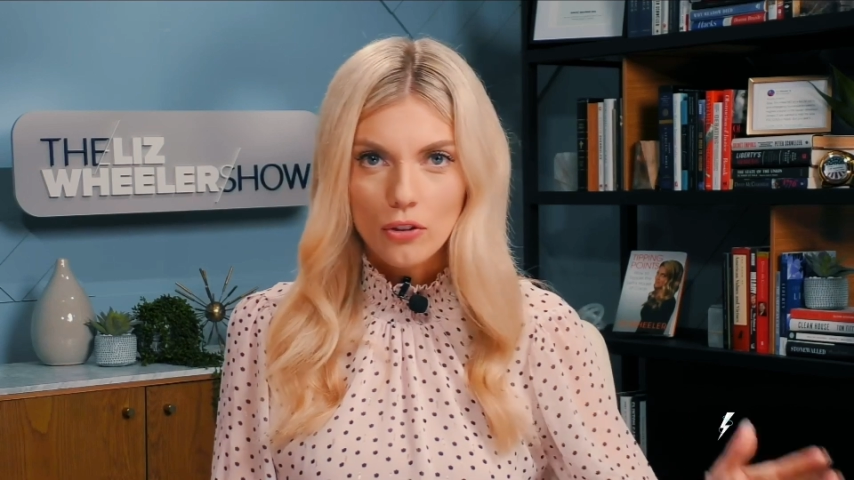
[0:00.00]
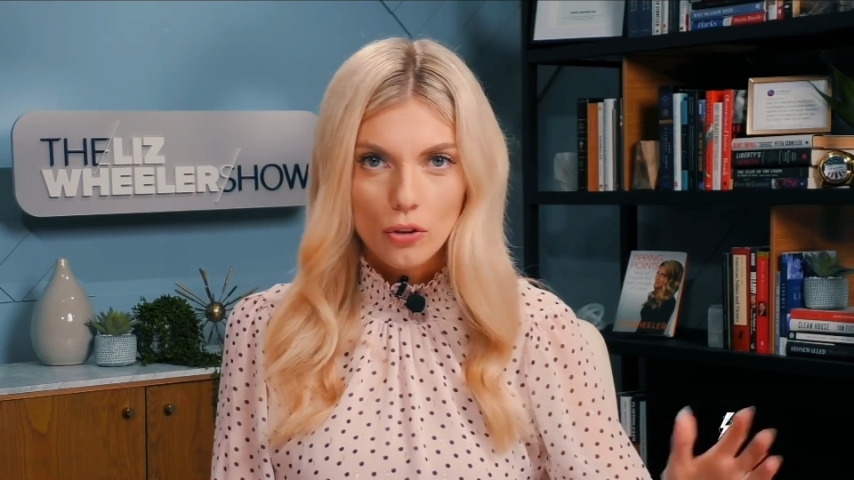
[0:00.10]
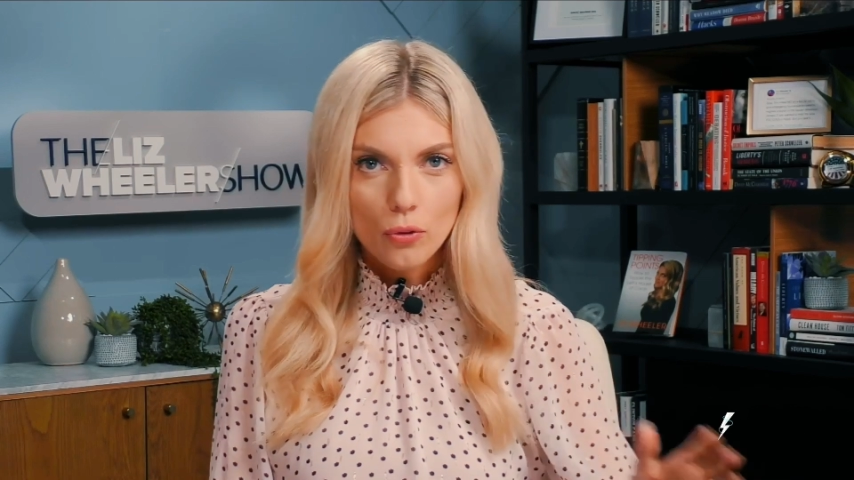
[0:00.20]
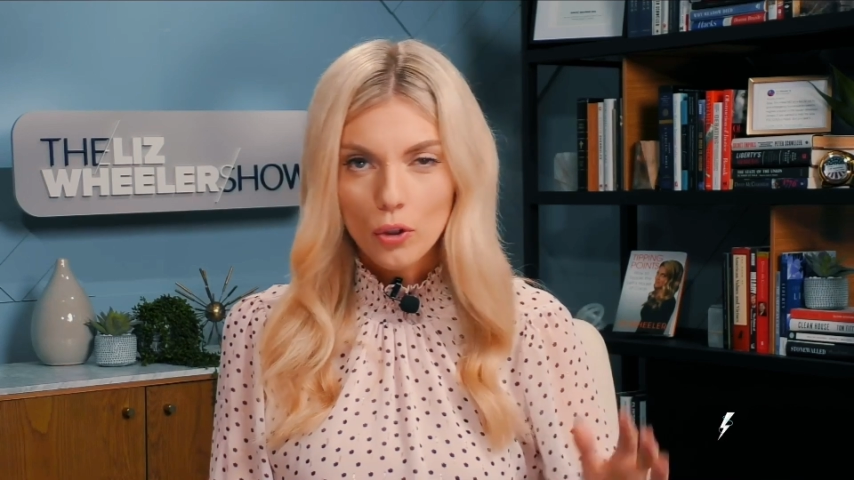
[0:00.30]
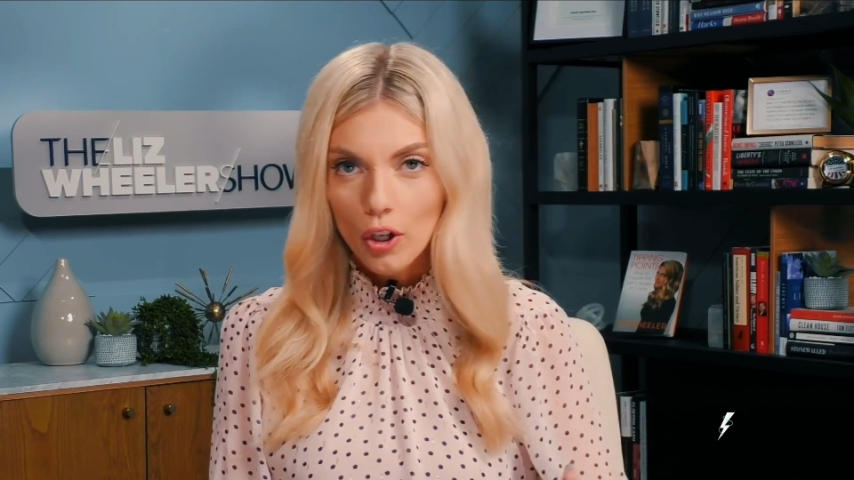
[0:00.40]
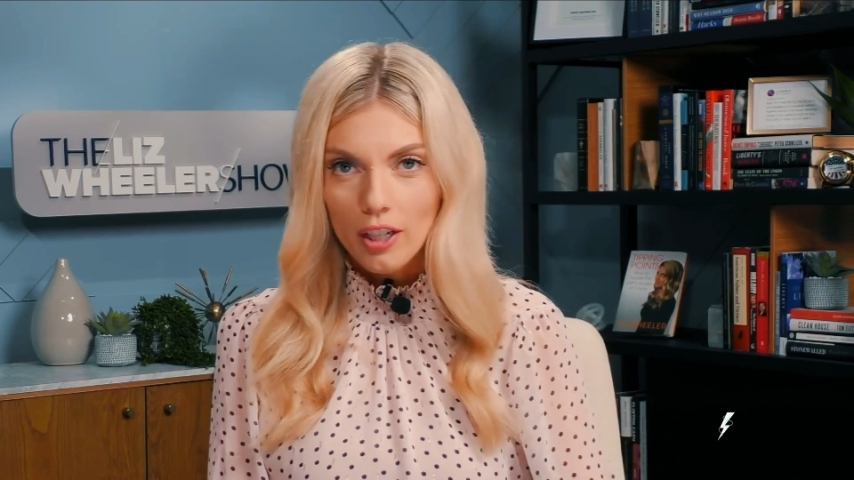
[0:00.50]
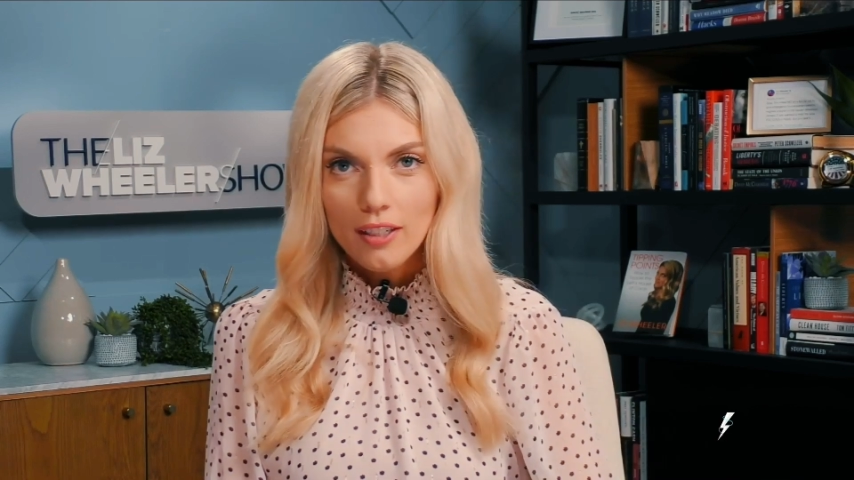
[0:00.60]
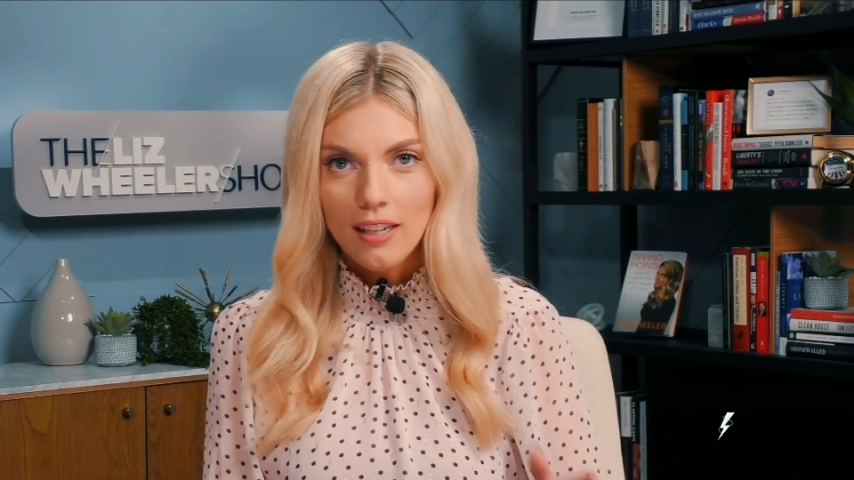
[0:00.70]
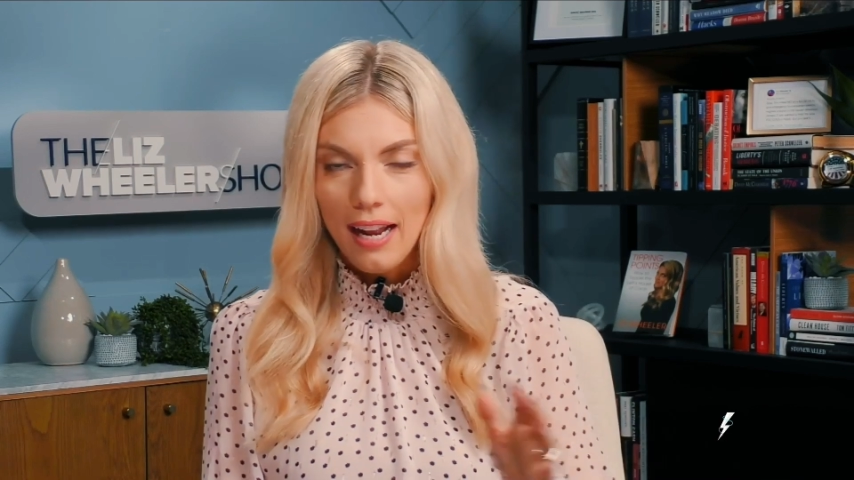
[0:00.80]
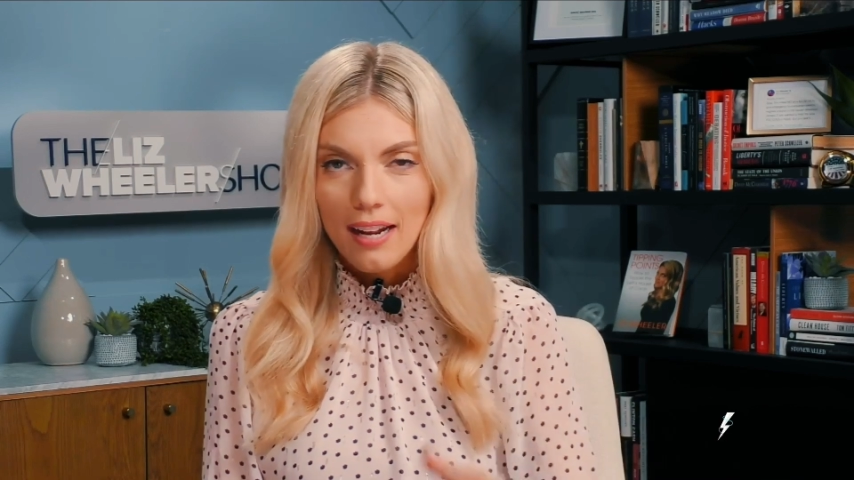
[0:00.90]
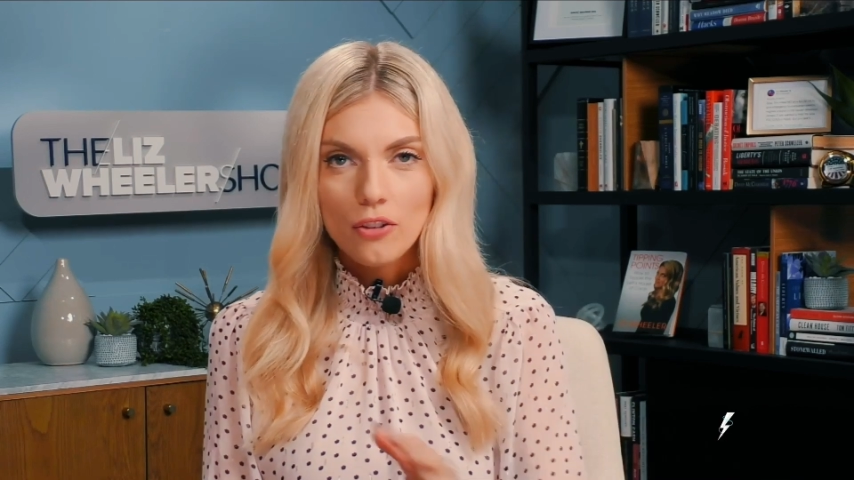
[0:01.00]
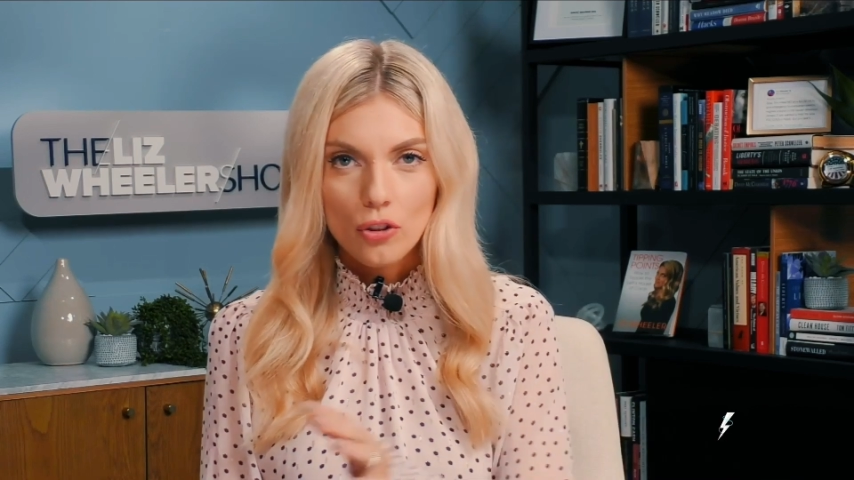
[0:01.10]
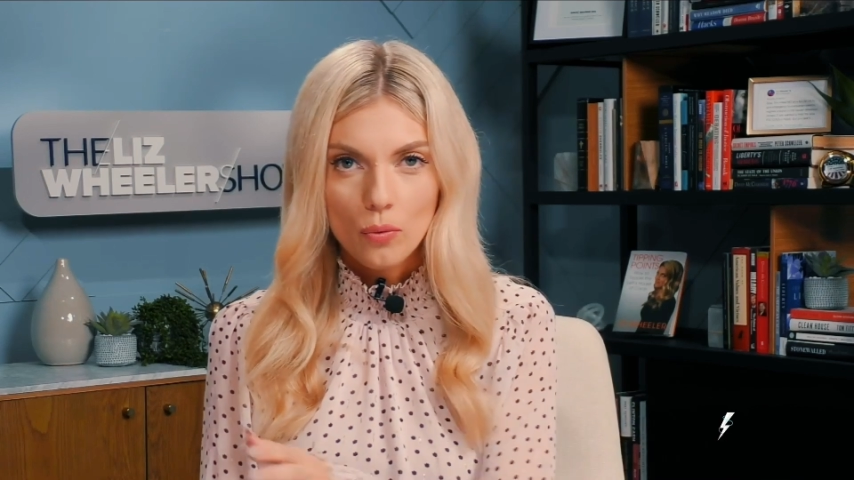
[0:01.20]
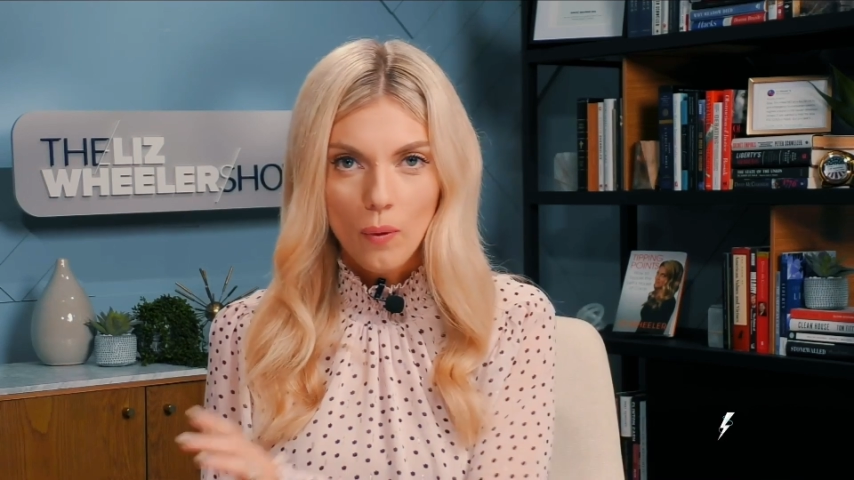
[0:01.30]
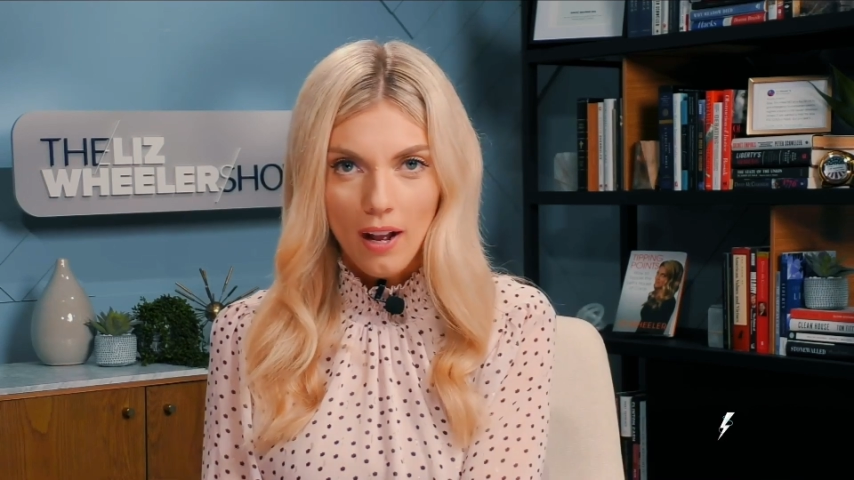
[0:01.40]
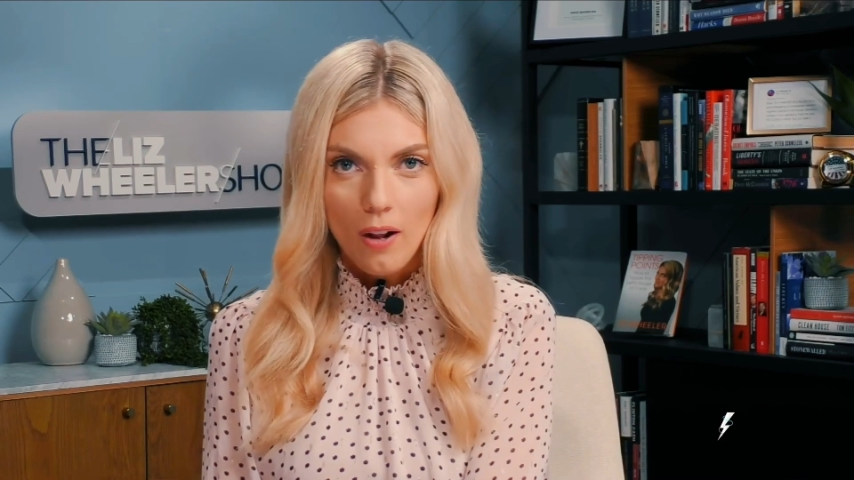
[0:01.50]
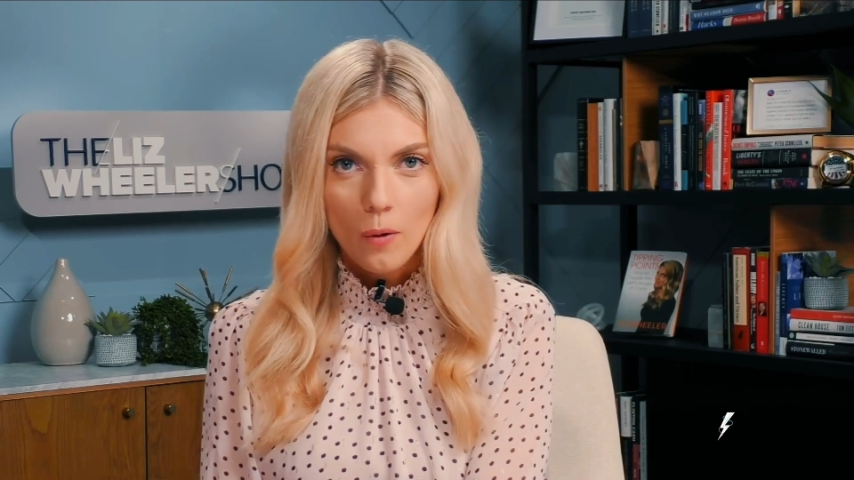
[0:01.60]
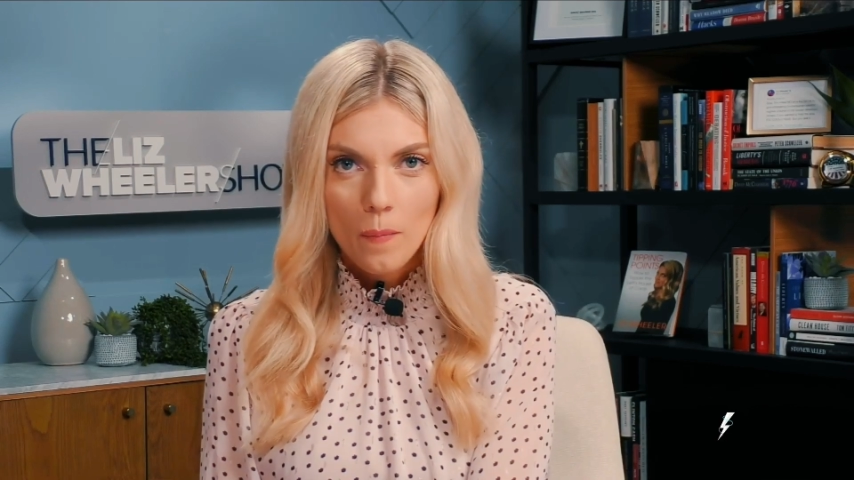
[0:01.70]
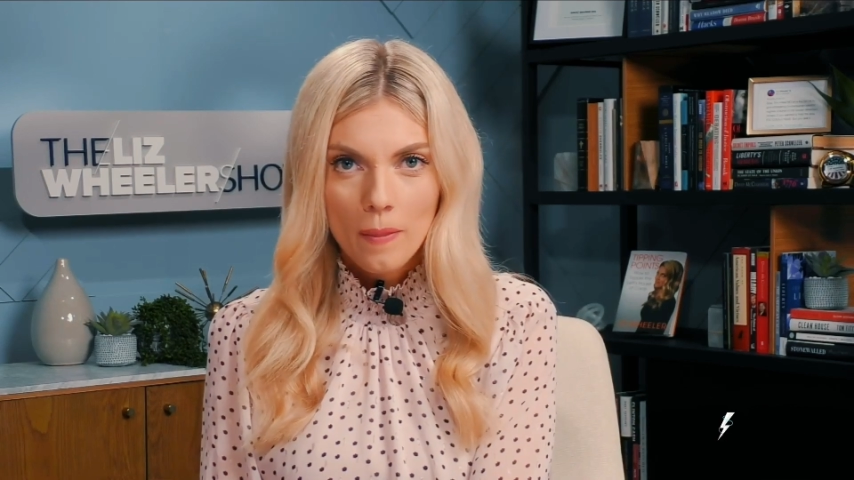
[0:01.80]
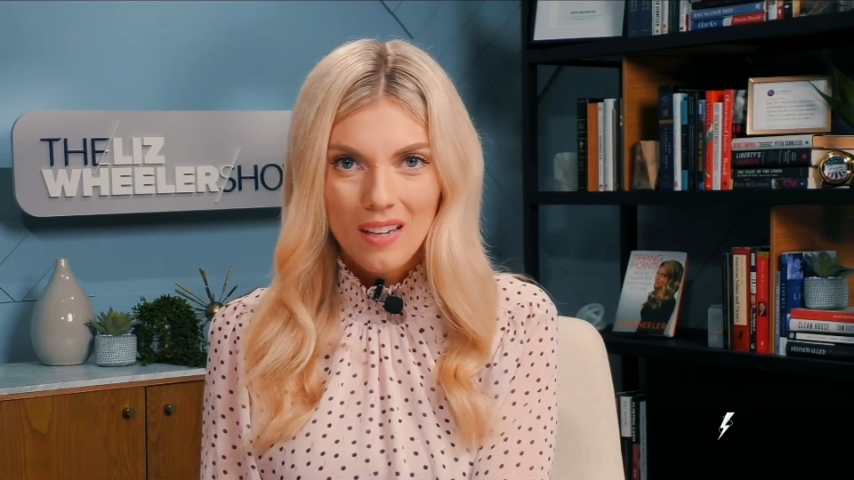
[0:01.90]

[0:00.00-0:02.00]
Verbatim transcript: do good and do well,